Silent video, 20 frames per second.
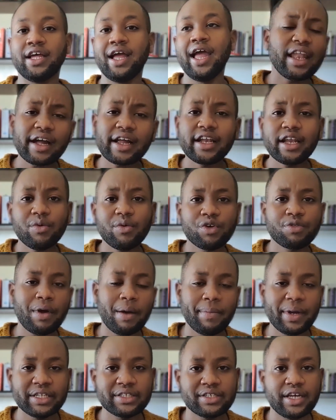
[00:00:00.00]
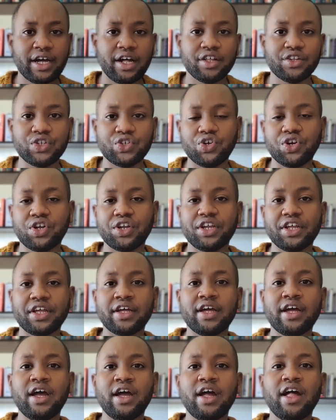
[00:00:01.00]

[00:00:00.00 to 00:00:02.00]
Luckily, with my mental health journey,